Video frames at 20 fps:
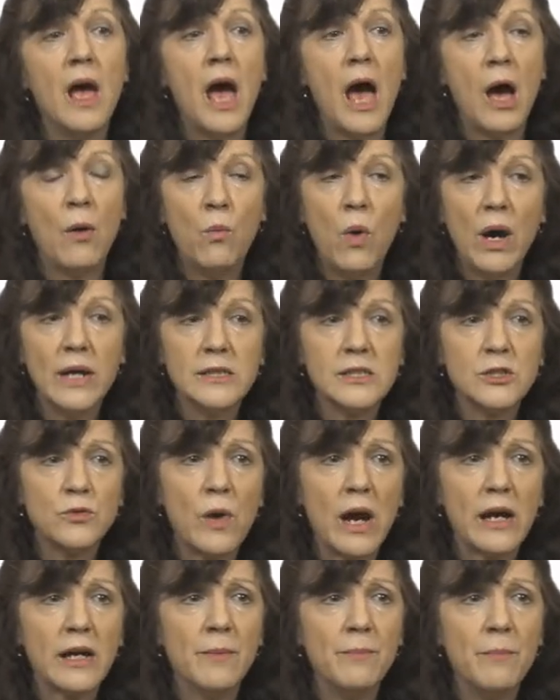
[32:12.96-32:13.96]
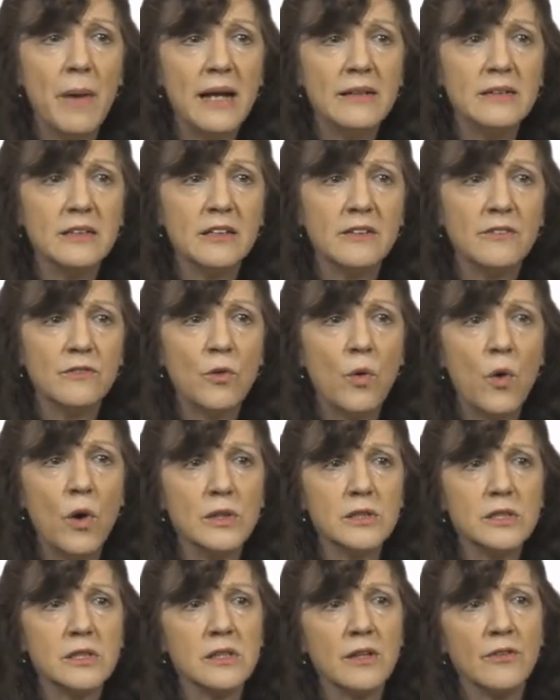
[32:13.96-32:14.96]
And what is recommended, of
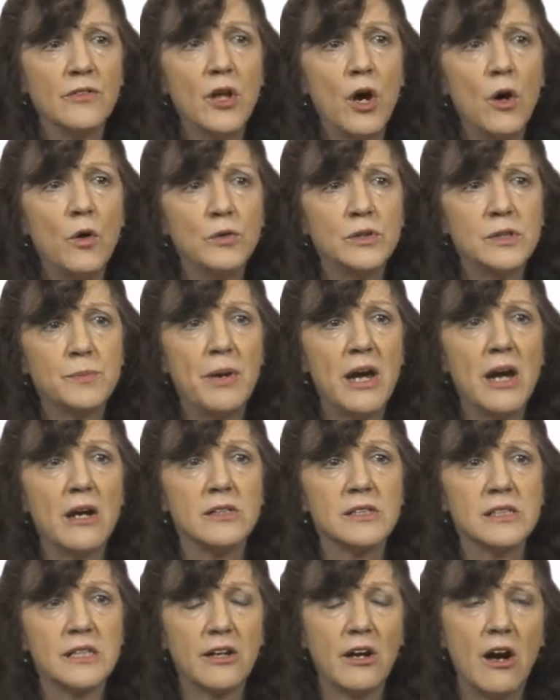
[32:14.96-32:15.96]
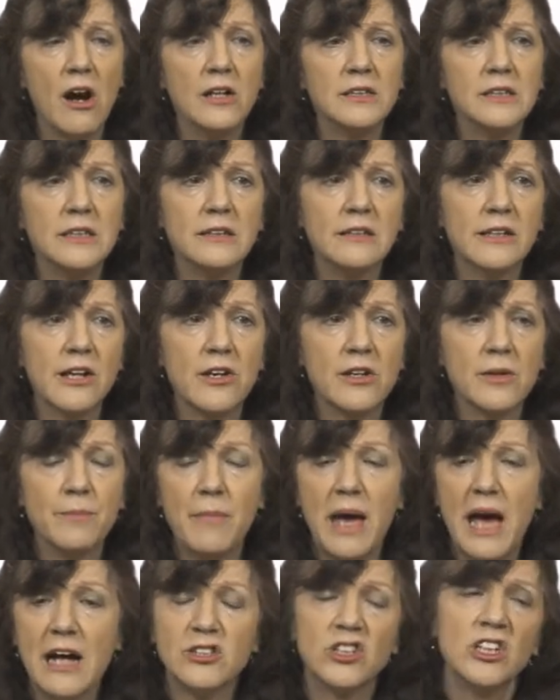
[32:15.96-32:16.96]
course, on those pairs that are declared a
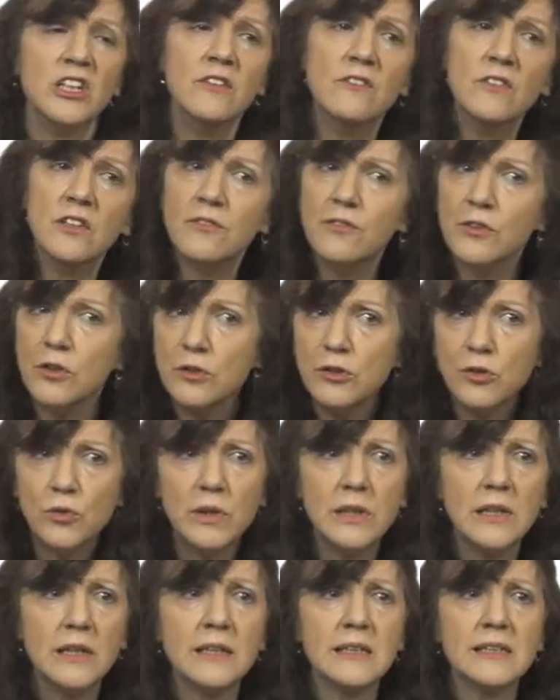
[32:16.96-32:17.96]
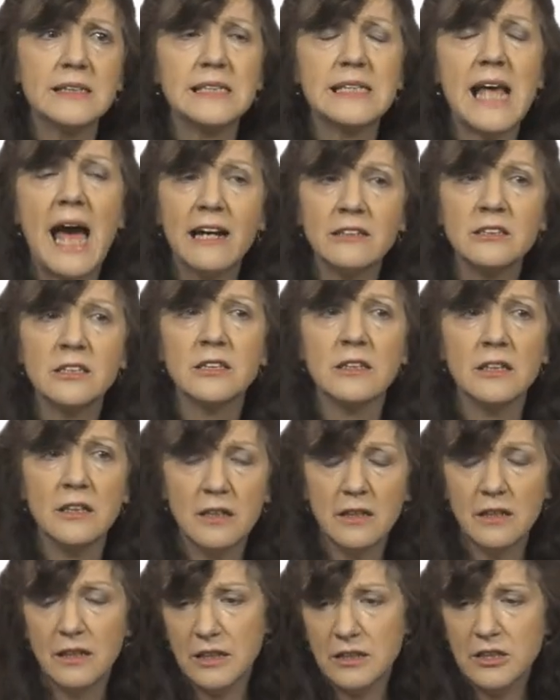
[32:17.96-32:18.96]
match, even if you're doing an exact
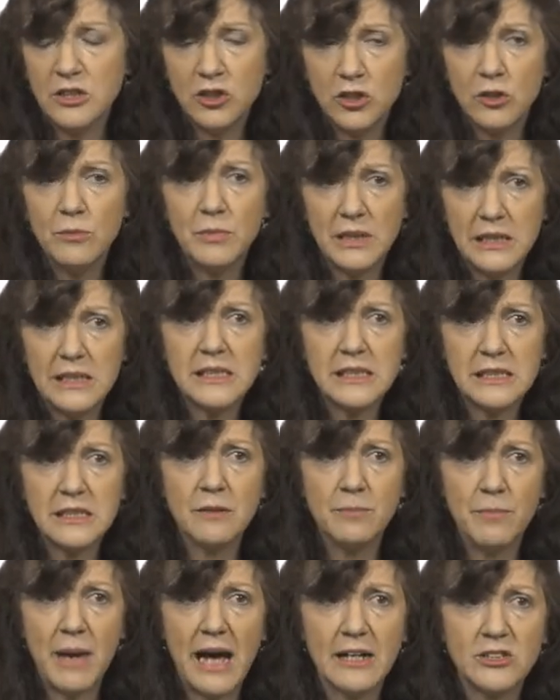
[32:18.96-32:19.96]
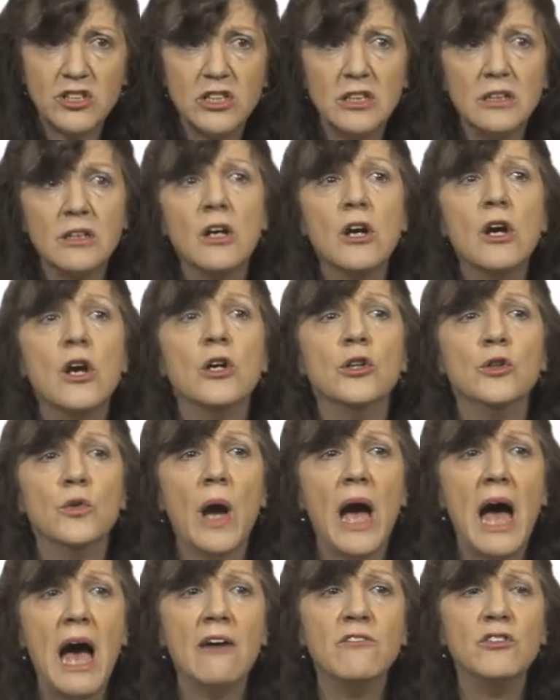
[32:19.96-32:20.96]
uh, deterministic matching, you
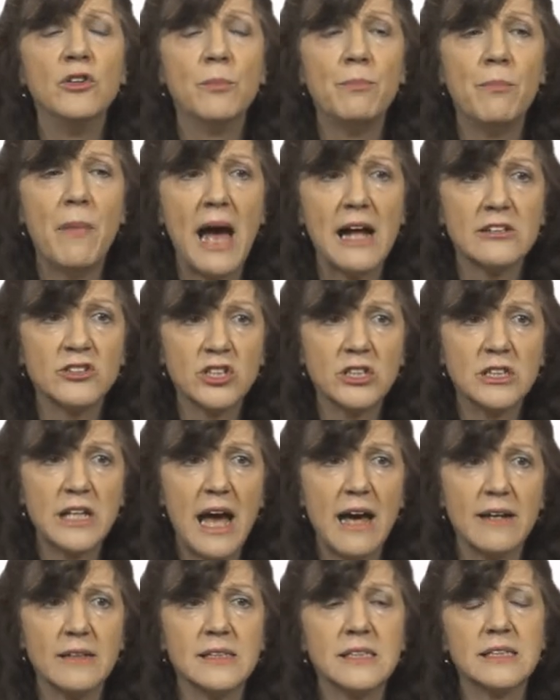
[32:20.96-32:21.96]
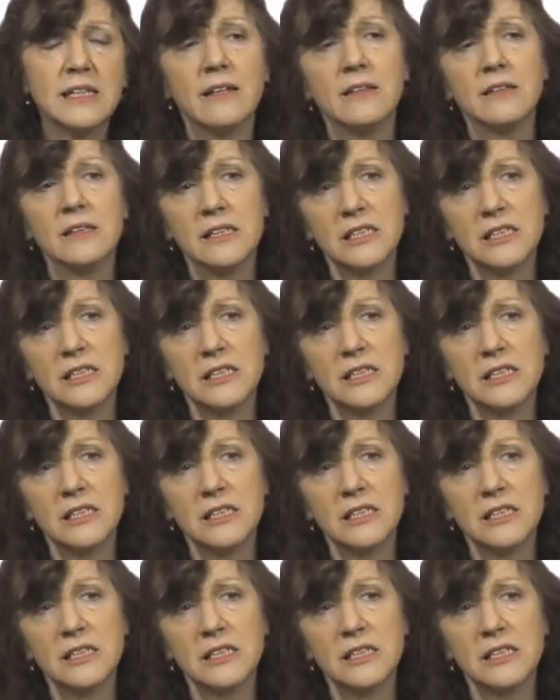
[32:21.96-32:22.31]
have your match data set.